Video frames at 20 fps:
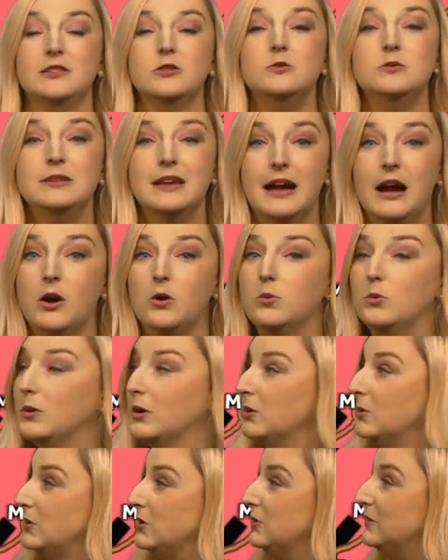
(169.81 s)
So now
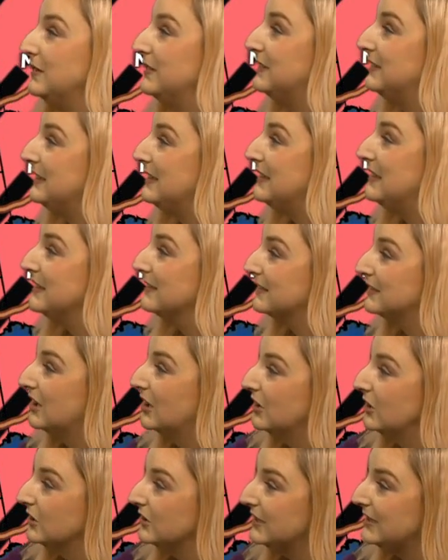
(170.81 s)
where you see this
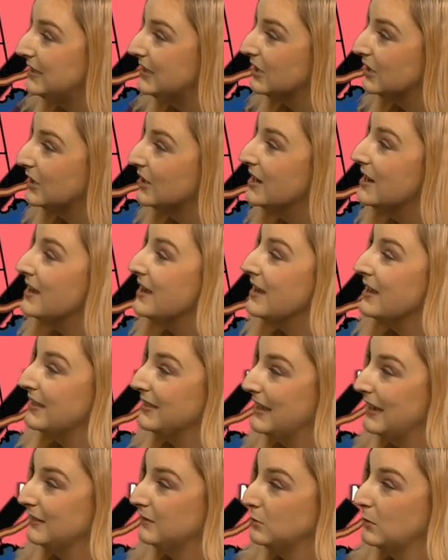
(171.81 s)
color here,
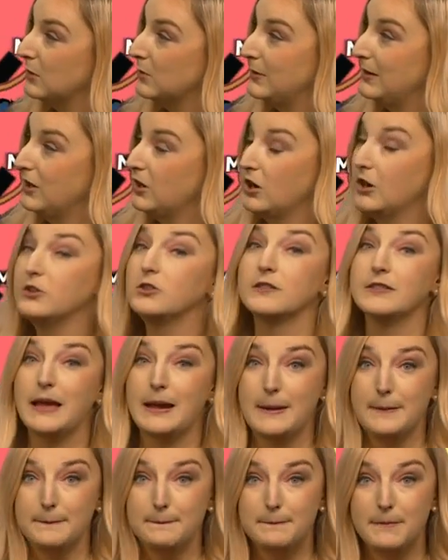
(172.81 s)
that's where we are under
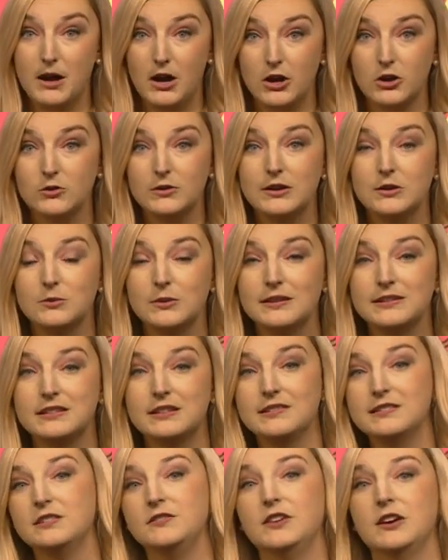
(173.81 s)
that moderate
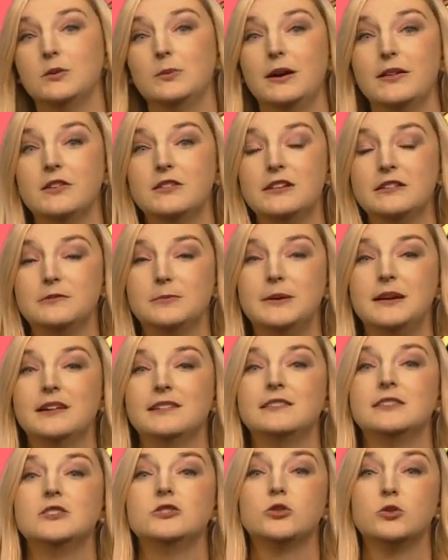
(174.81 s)
risk of severe weather. That's
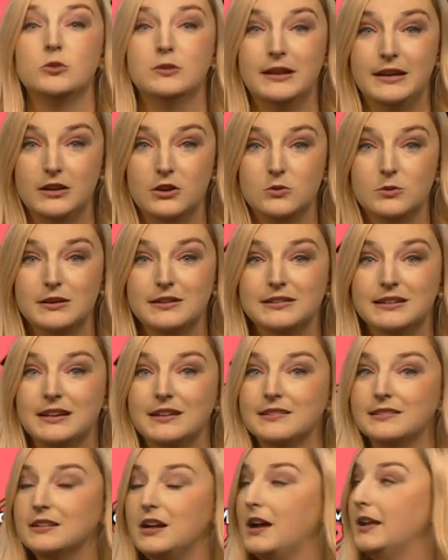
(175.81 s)
because the tornado risk
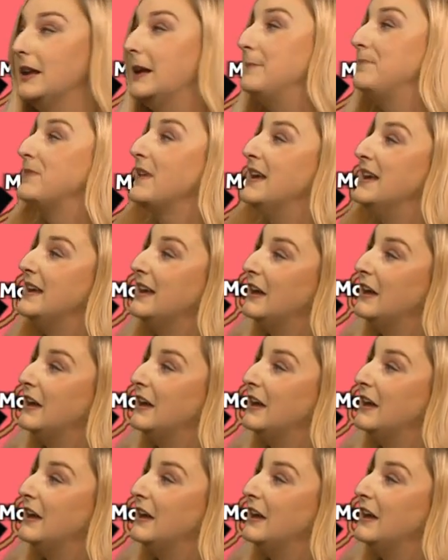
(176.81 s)
has gone up.